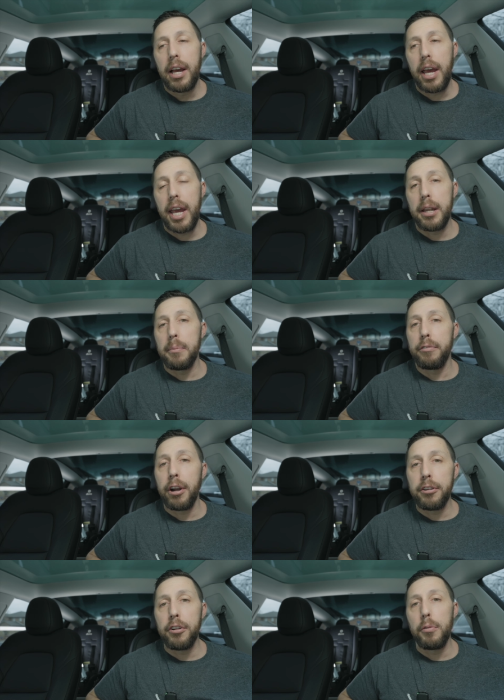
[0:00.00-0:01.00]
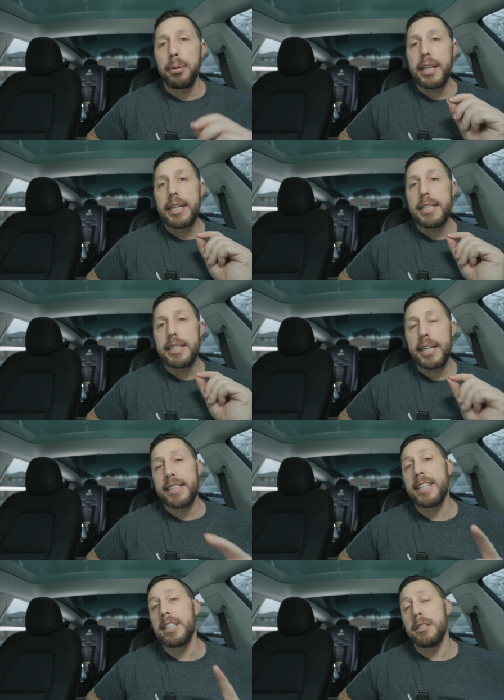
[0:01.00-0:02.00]
and before I do though, please take a
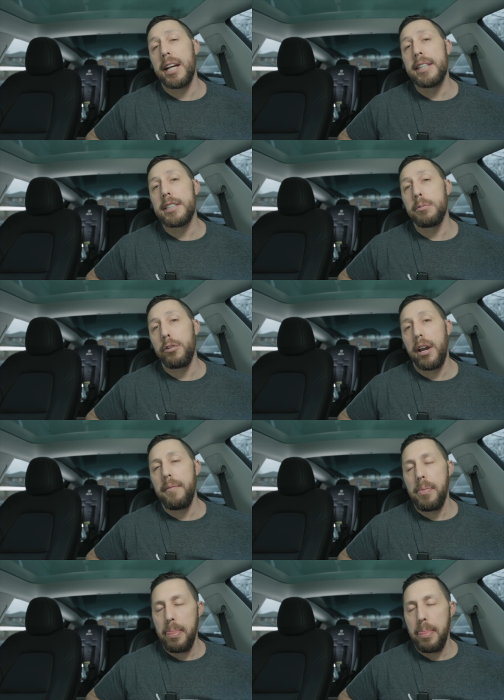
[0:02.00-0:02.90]
second and subscribe.